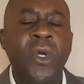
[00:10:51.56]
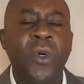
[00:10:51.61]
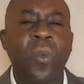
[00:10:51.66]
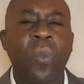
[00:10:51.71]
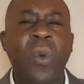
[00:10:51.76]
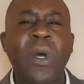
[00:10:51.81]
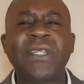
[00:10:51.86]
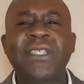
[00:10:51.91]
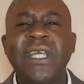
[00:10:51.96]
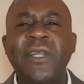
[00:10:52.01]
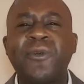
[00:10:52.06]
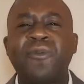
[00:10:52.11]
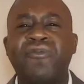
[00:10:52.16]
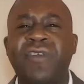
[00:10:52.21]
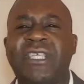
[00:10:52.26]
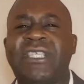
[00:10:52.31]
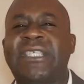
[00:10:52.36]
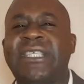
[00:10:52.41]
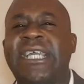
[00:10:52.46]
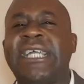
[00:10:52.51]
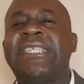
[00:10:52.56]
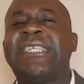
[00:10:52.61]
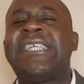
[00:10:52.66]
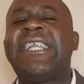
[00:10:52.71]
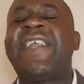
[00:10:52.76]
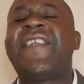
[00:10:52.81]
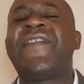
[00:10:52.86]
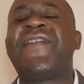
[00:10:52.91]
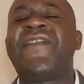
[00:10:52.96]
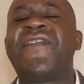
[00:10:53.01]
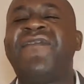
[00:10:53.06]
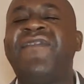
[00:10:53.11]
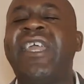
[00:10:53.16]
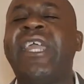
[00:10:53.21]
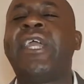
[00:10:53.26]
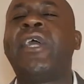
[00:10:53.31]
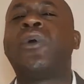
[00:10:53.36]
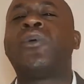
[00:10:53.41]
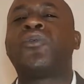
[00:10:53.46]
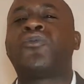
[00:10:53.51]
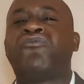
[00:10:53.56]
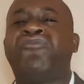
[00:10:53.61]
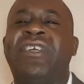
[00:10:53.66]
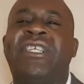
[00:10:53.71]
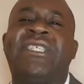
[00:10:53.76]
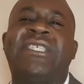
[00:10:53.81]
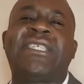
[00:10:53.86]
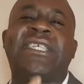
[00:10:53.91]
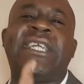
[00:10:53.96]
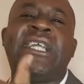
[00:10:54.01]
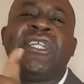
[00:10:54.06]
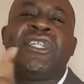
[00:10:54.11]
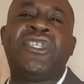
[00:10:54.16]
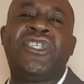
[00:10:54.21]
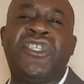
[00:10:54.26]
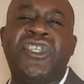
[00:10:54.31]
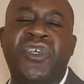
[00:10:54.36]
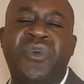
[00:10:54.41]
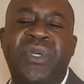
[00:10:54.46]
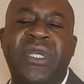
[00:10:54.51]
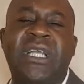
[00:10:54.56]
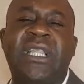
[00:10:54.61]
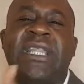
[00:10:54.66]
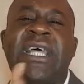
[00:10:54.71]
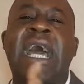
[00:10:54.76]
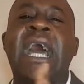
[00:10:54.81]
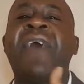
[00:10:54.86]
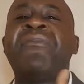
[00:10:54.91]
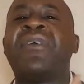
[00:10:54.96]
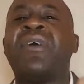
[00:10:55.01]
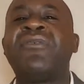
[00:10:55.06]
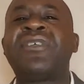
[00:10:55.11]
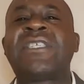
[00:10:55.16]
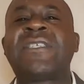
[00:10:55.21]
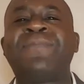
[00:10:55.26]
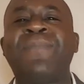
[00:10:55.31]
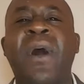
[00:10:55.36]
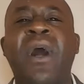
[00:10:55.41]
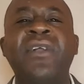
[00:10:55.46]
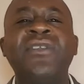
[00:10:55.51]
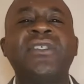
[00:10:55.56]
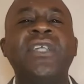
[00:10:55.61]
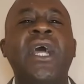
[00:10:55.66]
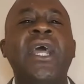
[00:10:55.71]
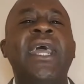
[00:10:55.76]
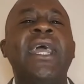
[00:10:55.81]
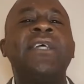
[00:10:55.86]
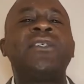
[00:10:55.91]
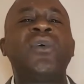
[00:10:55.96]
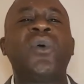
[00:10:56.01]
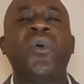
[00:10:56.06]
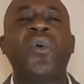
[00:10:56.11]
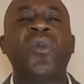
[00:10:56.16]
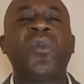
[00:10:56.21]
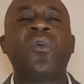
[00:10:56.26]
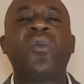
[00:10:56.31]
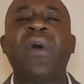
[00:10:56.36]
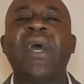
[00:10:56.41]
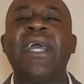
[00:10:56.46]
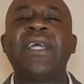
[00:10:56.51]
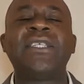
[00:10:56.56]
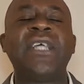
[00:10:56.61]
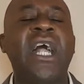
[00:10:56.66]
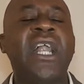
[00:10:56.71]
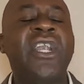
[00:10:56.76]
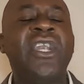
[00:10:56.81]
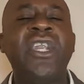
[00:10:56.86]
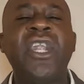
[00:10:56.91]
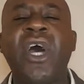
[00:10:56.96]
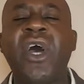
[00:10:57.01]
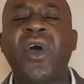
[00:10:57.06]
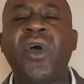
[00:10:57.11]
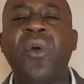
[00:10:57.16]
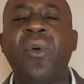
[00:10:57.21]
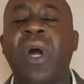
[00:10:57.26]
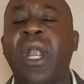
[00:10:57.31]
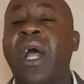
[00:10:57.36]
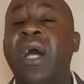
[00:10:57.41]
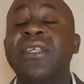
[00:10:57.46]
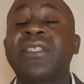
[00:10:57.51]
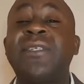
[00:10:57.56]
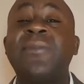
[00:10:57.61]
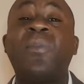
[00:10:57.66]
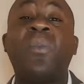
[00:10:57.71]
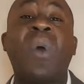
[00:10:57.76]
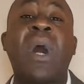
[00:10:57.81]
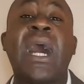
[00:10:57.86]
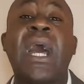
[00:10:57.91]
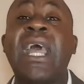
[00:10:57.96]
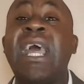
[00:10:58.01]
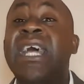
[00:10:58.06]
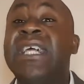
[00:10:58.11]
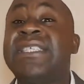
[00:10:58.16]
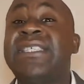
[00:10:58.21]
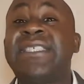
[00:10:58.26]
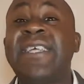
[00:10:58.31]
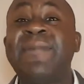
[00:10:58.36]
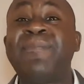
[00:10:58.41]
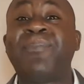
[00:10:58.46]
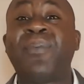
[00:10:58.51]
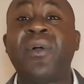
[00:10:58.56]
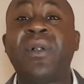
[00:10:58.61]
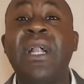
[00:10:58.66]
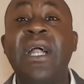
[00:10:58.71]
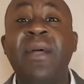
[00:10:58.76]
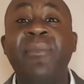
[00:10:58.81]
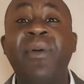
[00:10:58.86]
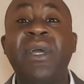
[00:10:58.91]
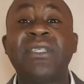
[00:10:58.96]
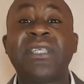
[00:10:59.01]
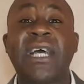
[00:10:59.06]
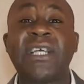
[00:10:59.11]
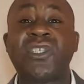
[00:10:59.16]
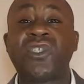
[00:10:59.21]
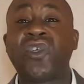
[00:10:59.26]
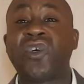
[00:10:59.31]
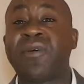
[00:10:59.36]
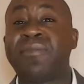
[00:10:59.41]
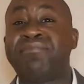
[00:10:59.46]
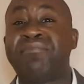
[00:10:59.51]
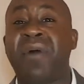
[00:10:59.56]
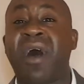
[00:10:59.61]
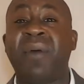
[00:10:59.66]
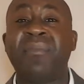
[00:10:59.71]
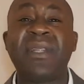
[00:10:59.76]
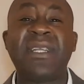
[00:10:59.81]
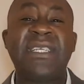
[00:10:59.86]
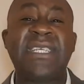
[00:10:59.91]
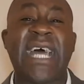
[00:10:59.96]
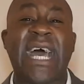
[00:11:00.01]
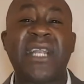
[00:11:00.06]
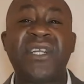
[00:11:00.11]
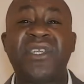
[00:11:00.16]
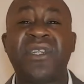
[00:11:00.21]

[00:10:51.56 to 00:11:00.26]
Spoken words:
"Was it risky? Did it feel risky doing that?" And their response is always no. I asked them why. Simple, because I saw mom and dad